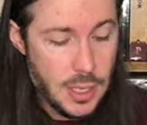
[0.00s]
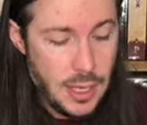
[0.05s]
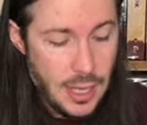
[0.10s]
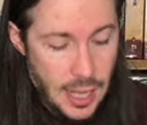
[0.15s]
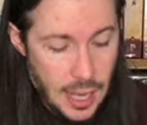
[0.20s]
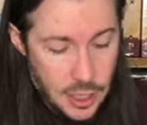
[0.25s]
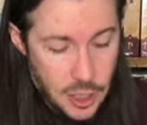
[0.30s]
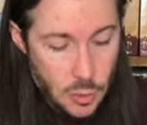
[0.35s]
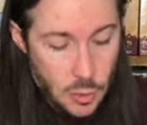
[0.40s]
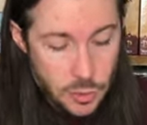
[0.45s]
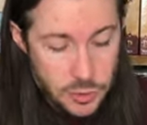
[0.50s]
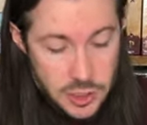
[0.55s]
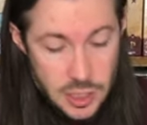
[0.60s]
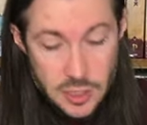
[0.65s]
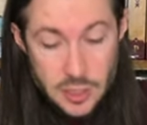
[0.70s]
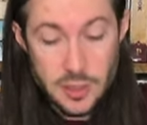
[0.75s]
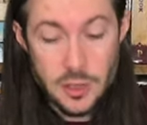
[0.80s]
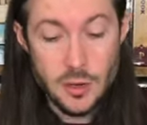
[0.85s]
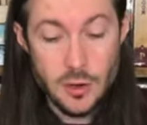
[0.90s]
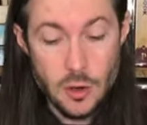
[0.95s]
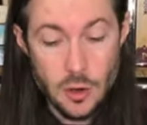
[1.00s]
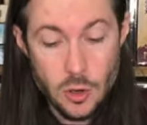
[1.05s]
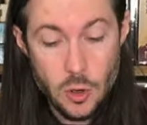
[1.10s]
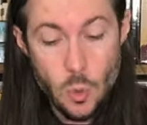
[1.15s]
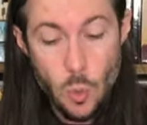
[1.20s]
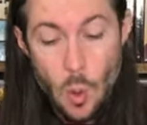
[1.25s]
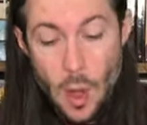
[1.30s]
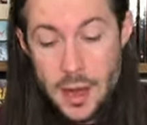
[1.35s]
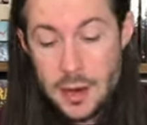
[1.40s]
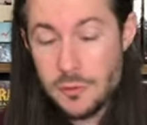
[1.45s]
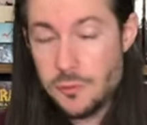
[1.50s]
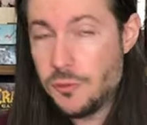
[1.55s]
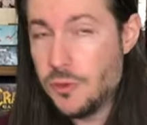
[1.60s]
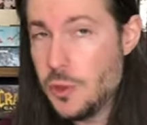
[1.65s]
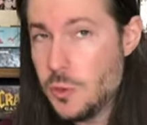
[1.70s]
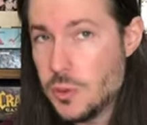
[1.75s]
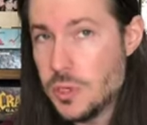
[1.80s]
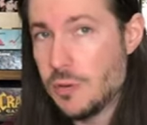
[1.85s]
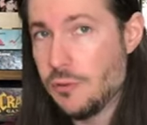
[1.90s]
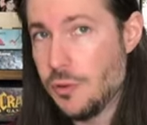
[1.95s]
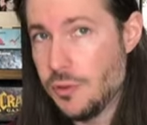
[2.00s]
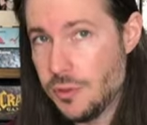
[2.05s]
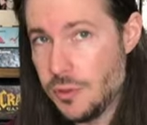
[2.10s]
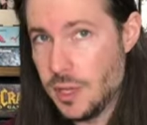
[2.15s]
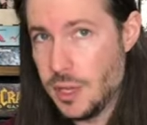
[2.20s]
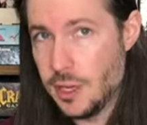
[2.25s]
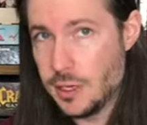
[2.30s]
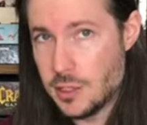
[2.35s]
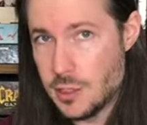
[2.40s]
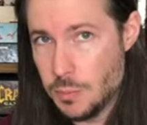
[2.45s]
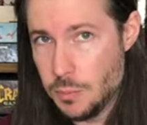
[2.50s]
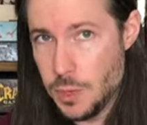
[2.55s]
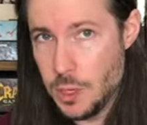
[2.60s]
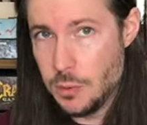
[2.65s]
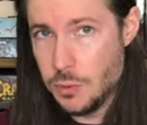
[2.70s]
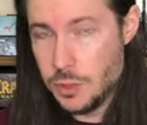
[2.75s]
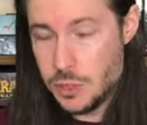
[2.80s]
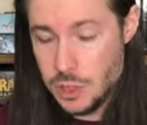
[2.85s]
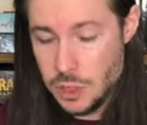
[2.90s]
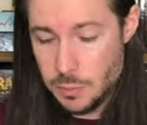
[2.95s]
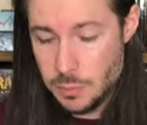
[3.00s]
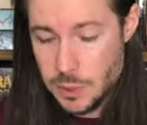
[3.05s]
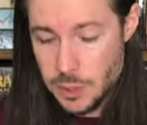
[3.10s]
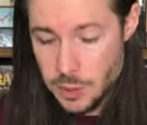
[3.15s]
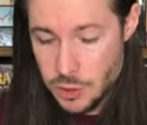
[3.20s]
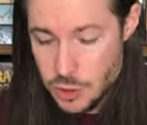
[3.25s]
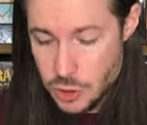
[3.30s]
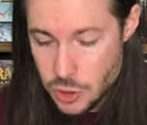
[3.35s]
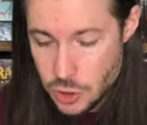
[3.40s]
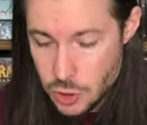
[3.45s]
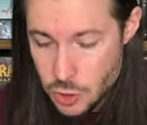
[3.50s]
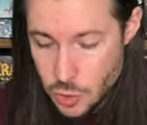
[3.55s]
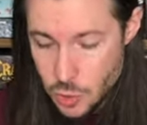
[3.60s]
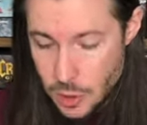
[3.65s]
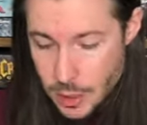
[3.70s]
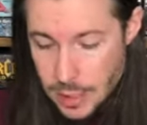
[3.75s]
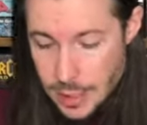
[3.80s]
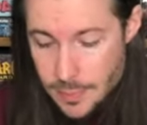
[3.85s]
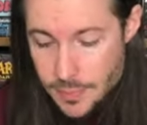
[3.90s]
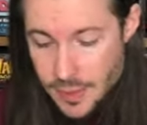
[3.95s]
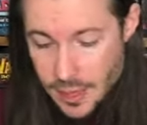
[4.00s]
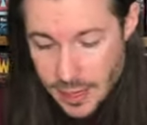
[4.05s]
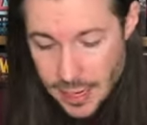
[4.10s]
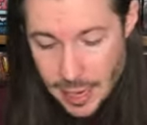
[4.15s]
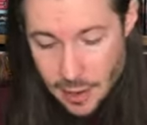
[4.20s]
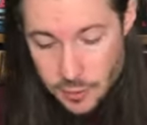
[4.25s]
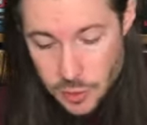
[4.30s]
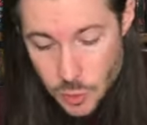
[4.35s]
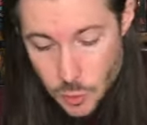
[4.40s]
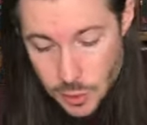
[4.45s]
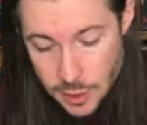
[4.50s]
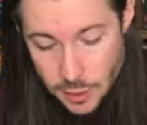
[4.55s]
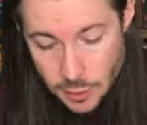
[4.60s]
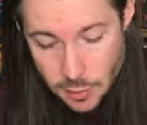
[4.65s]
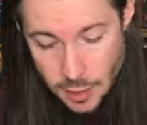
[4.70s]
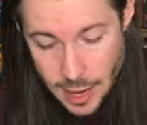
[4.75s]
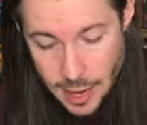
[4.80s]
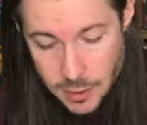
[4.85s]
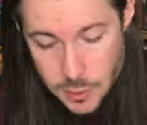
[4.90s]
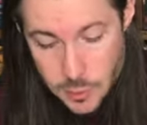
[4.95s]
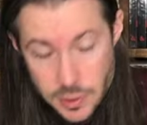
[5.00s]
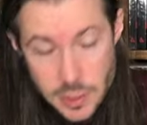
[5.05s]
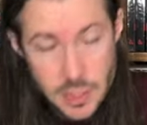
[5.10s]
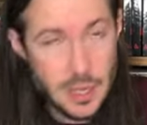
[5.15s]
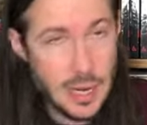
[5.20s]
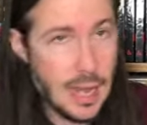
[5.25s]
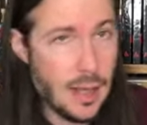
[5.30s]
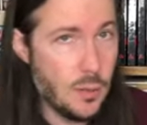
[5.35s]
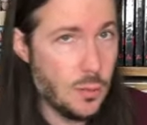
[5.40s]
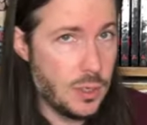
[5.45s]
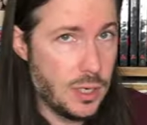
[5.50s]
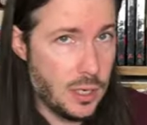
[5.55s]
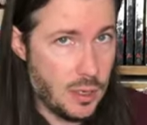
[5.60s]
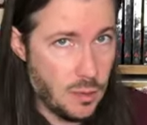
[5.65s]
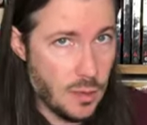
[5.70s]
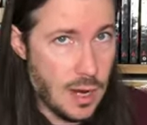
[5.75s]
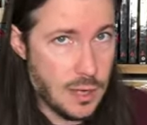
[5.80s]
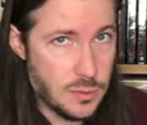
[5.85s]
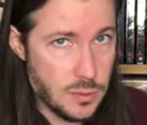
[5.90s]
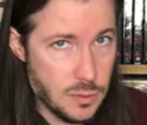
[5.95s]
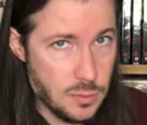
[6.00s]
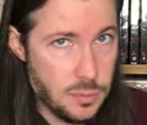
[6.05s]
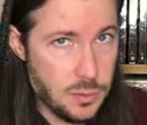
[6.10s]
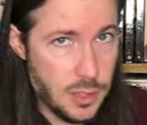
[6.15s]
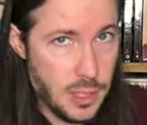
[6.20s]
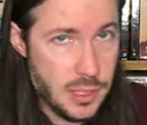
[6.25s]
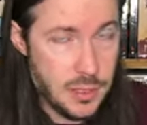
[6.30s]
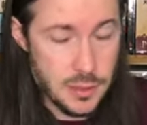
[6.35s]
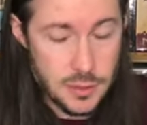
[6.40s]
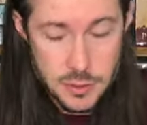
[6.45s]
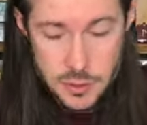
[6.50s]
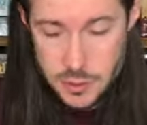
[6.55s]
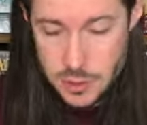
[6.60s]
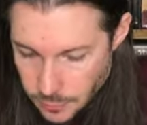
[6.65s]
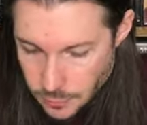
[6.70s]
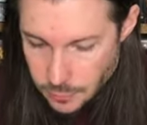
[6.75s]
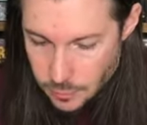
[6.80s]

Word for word: And you will see that there are quite a few different things the bone ship can do and how you would interact and how it would interact with the players.